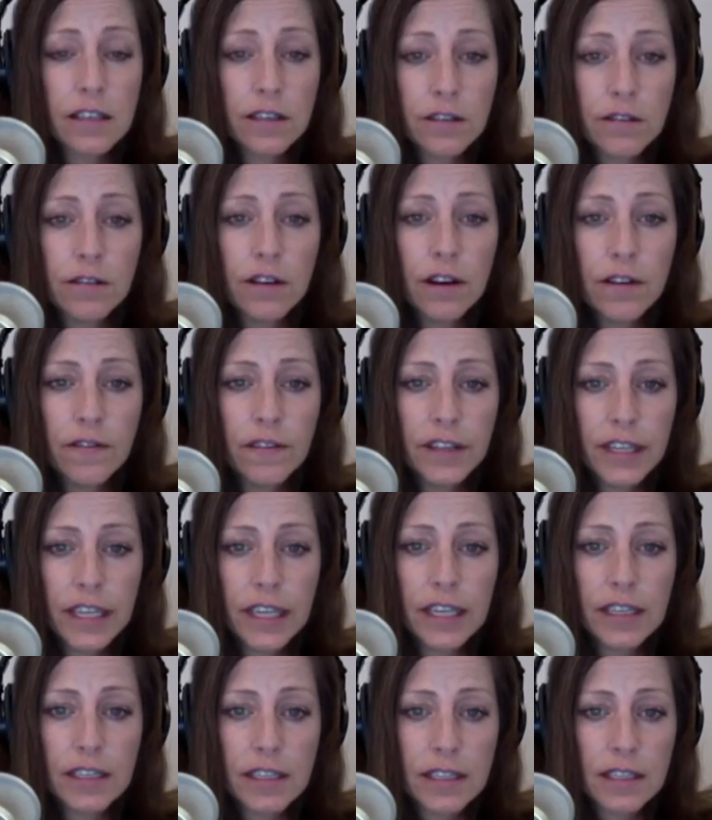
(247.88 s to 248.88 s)
sued over this.
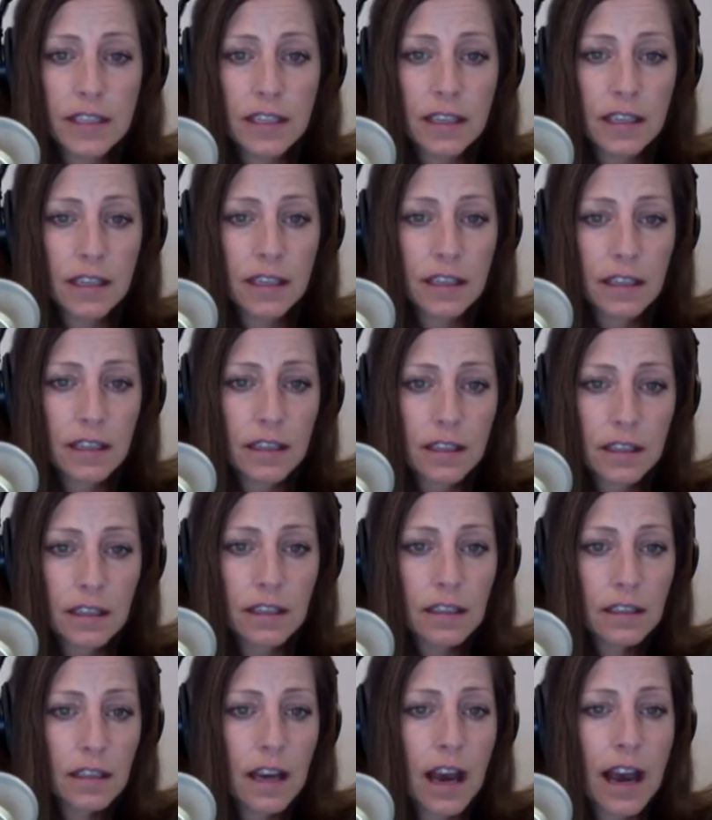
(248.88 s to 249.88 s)
Good. I hope they do.
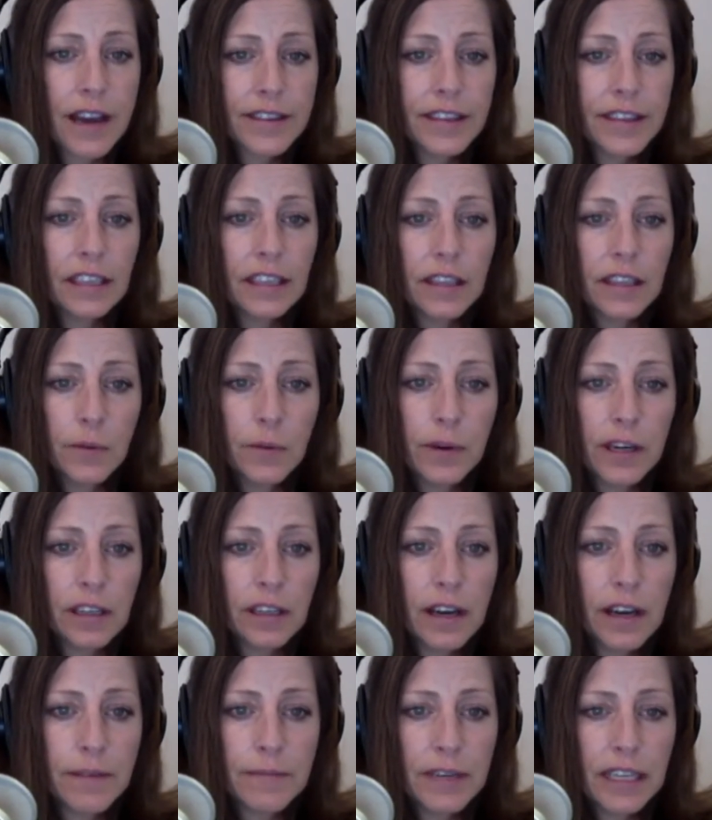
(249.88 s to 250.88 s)
I think they will.
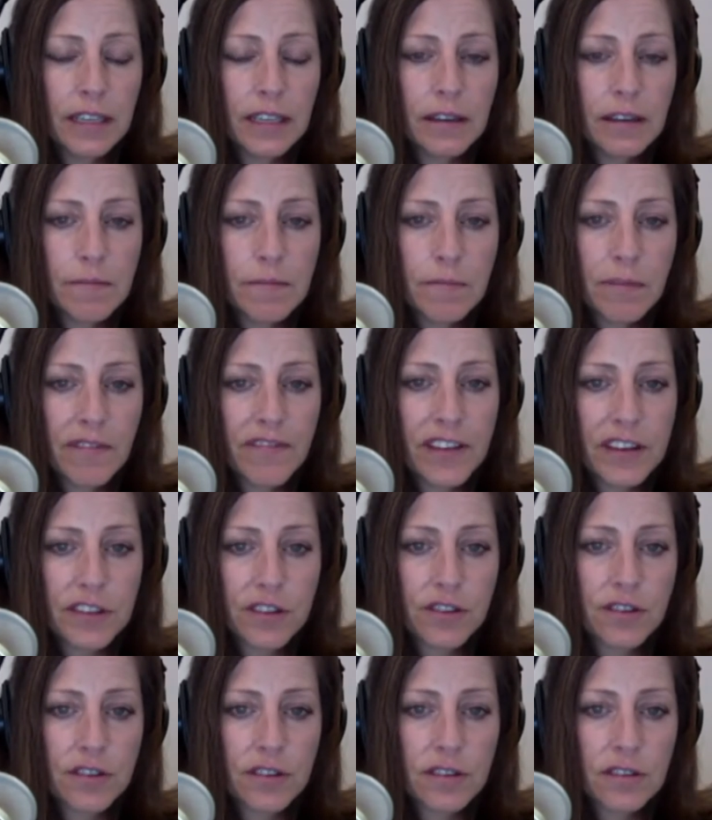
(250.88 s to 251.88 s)
I mean,
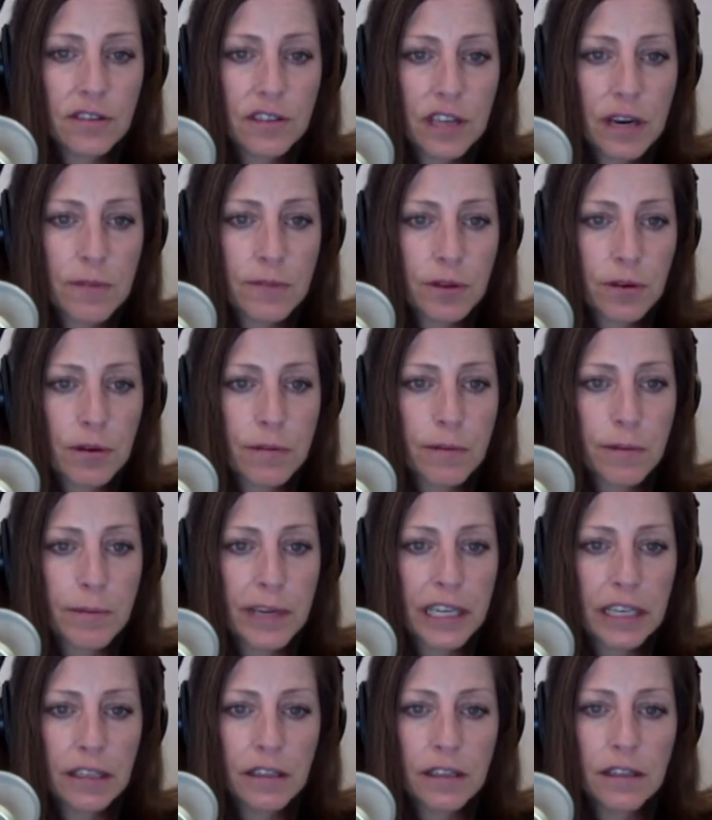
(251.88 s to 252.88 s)
Professor James
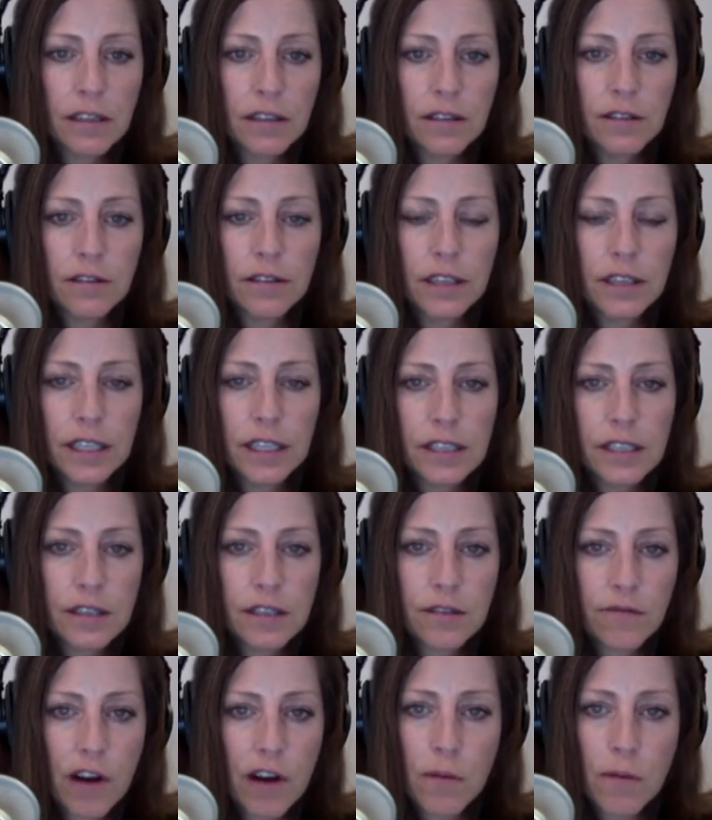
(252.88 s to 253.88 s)
Grimmelmann, who is
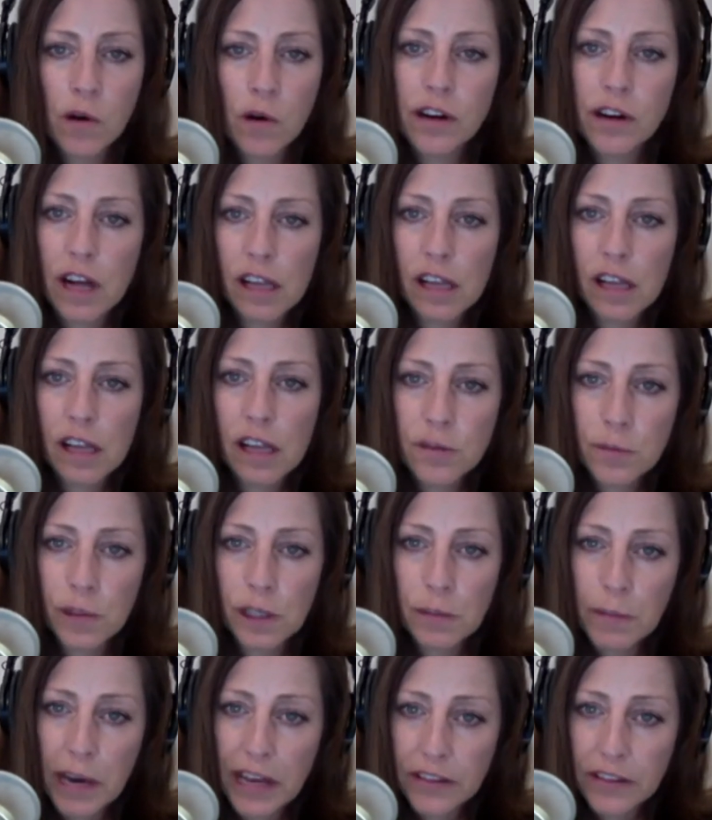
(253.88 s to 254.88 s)
far more knowledgeable
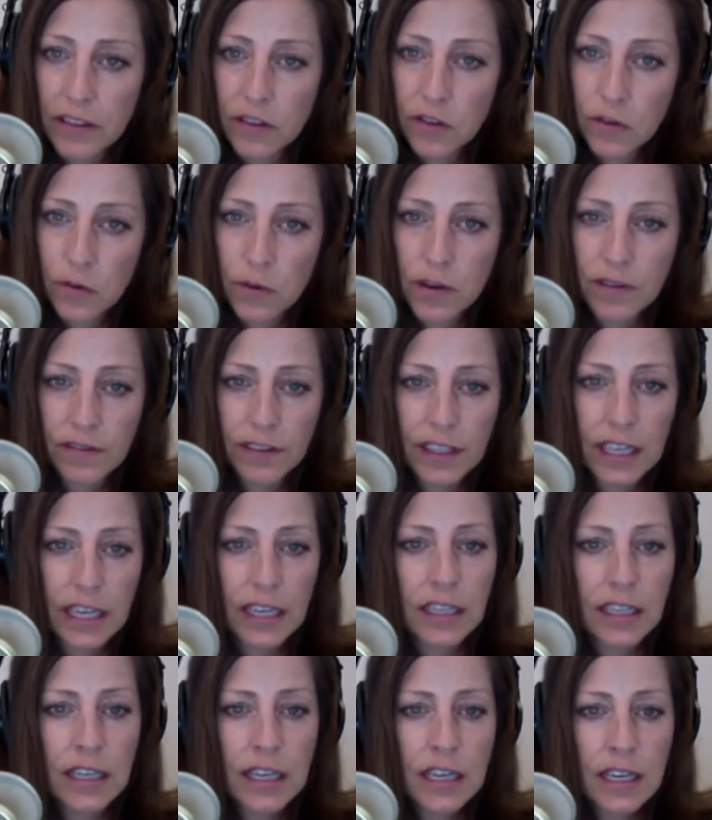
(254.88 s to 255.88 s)
about this sort of
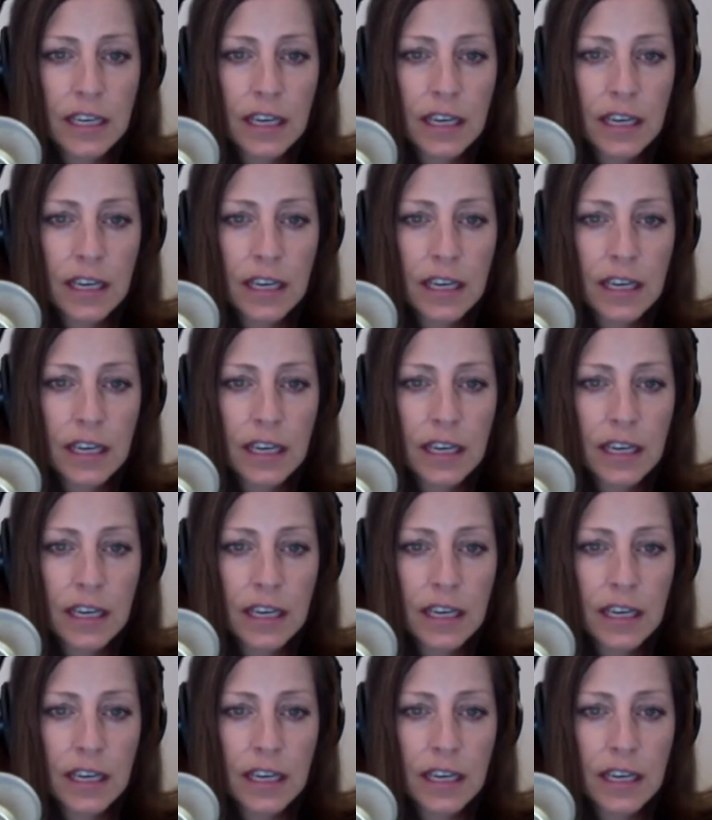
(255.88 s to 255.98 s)
thing,